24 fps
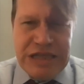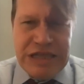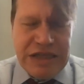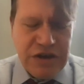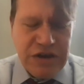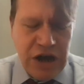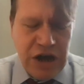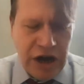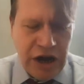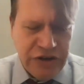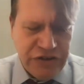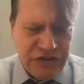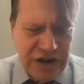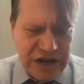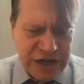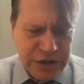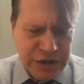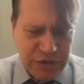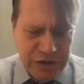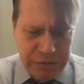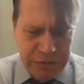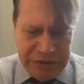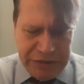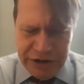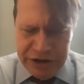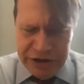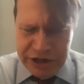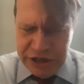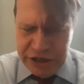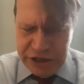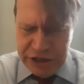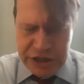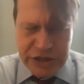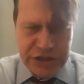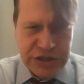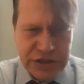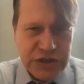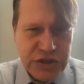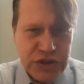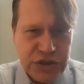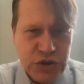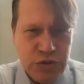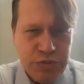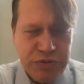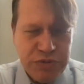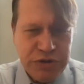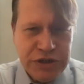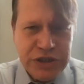that the contract with America is a
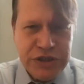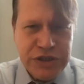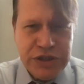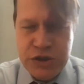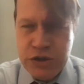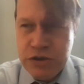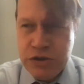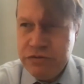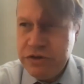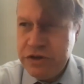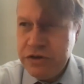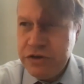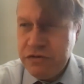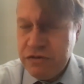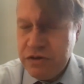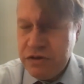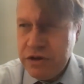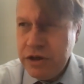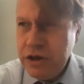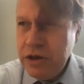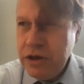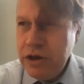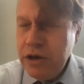super conservative